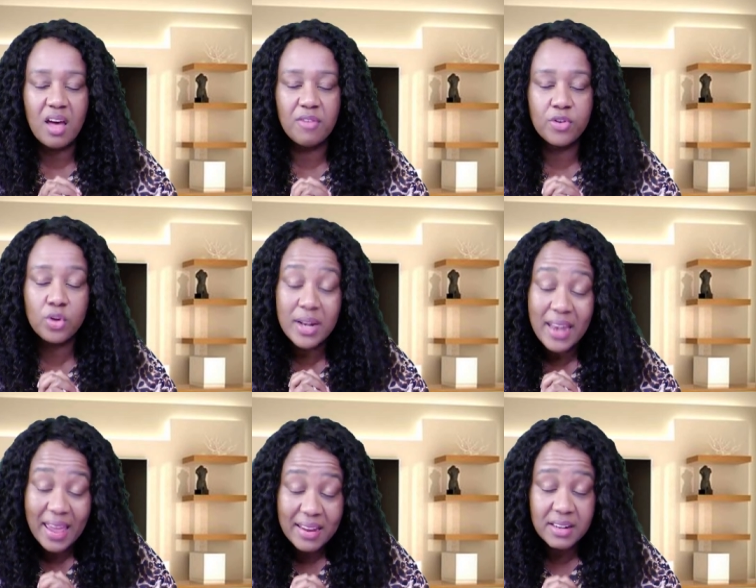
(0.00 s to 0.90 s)
uh, for your
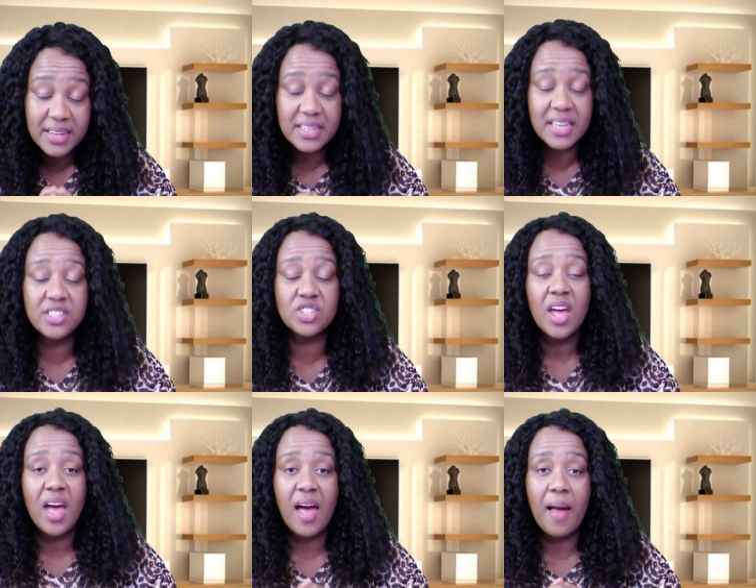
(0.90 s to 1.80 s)
li- lineage
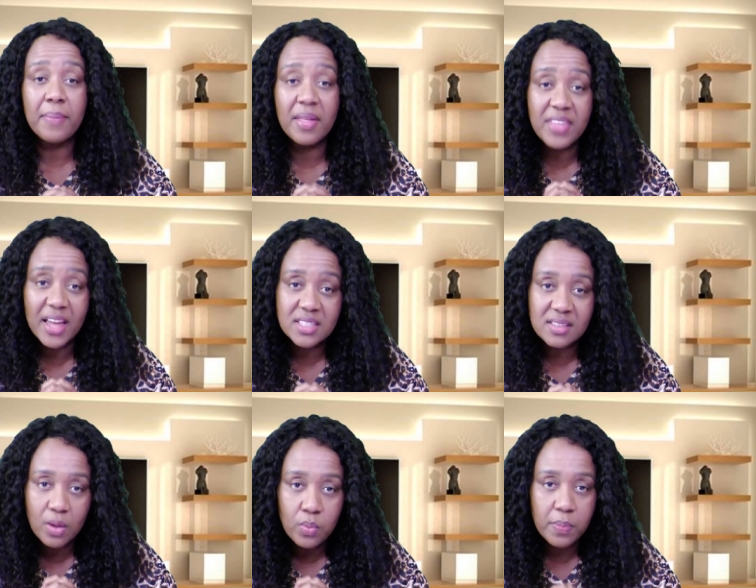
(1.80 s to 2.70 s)
um, that
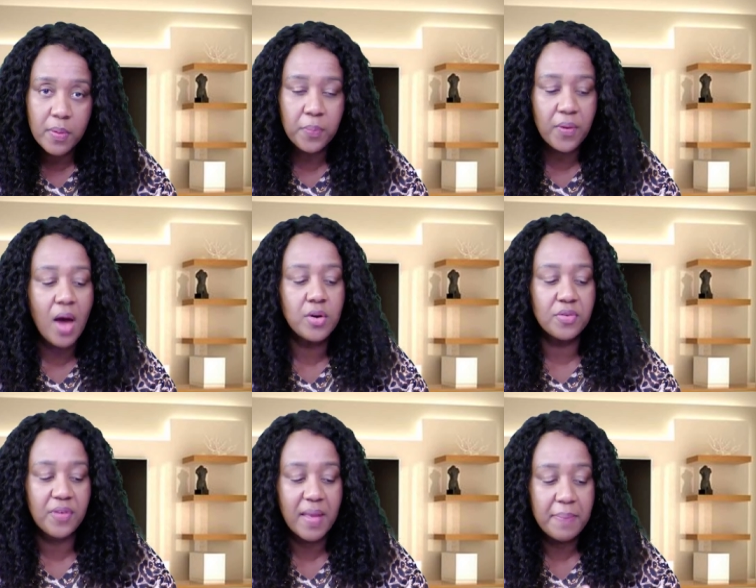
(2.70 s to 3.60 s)
they will be proud
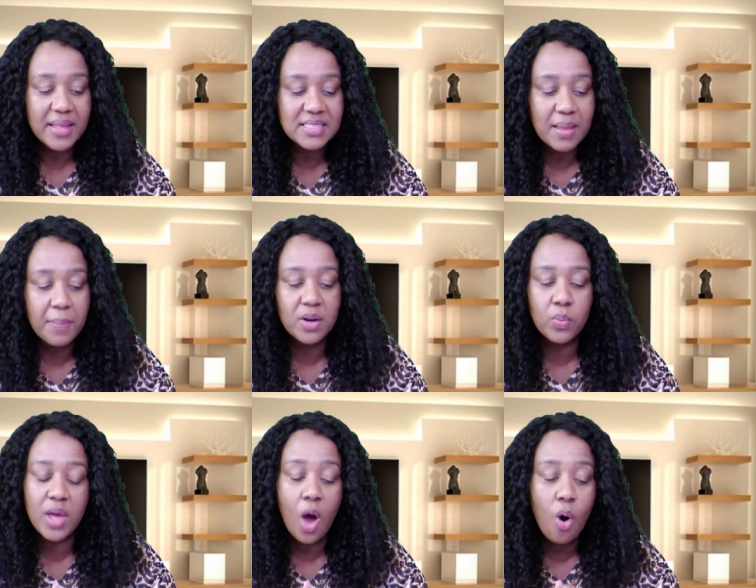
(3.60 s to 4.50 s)
of. Amen. Somebody,
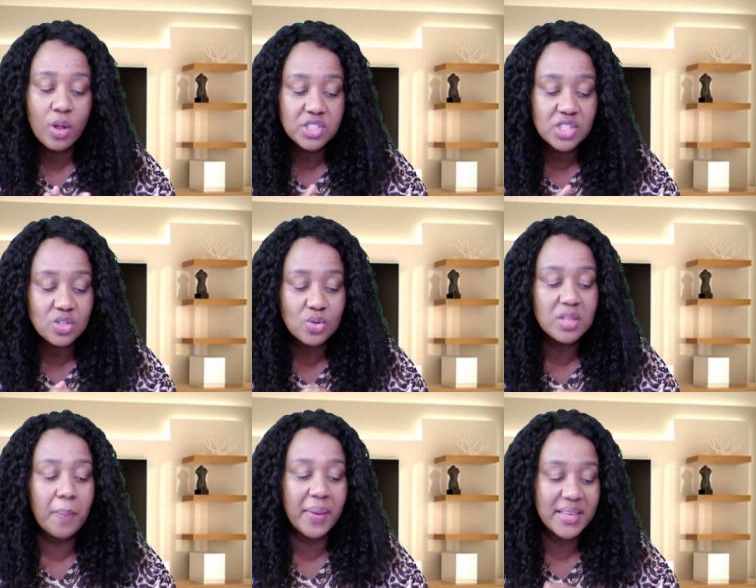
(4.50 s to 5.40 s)
we all just do
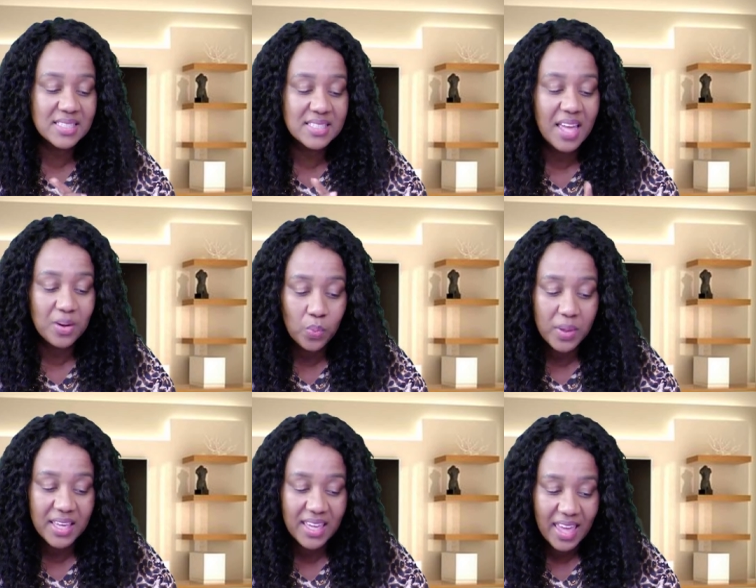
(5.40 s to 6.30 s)
the best that
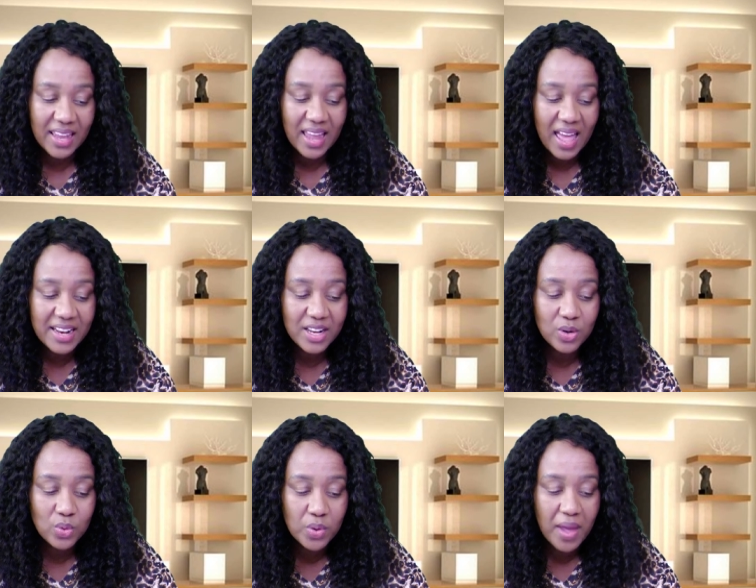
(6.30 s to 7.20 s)
we can.
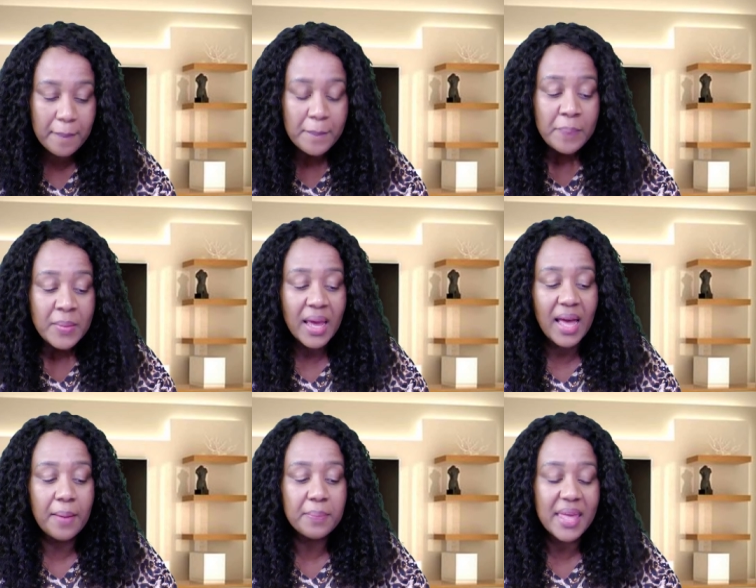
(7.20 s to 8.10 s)
Hallelujah.
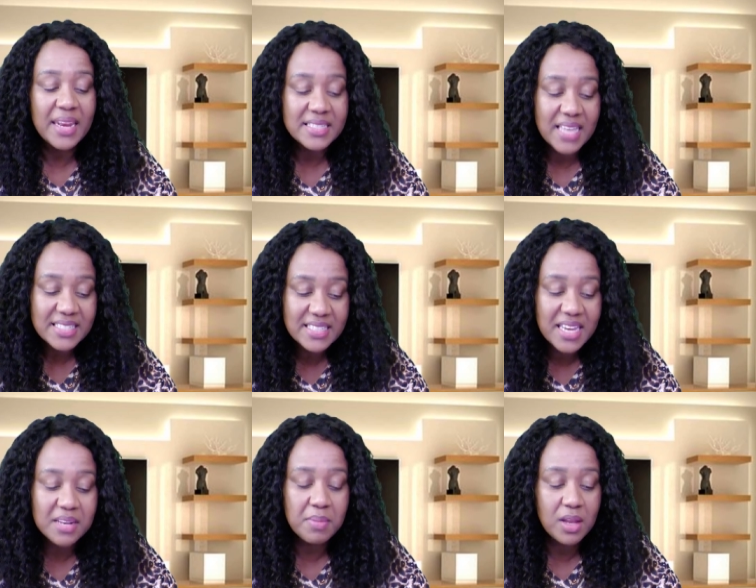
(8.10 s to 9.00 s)
Um, and as I
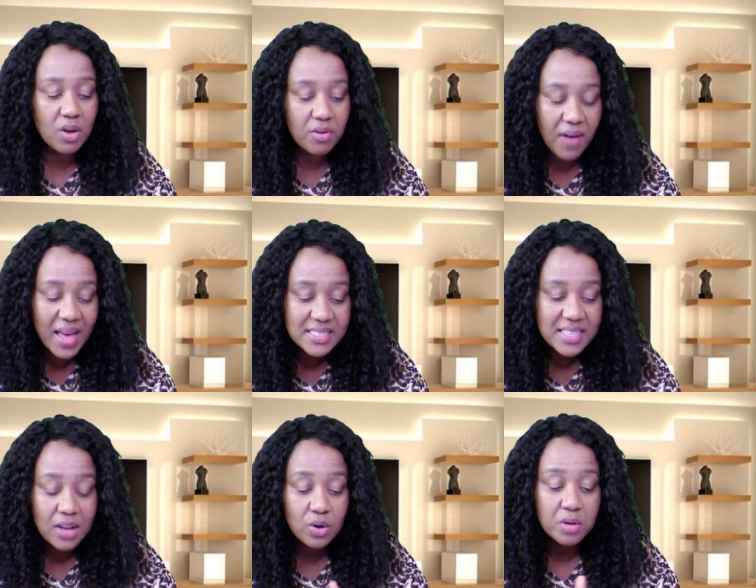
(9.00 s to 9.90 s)
said, many of
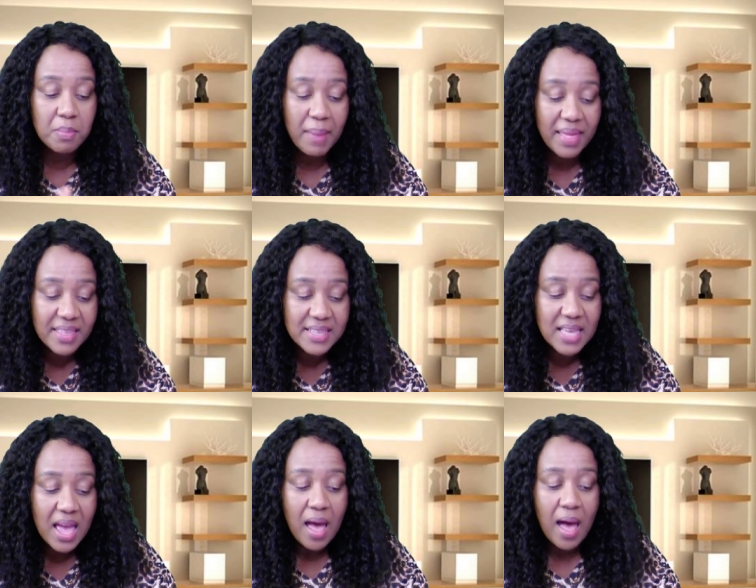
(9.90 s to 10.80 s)
us are not mothers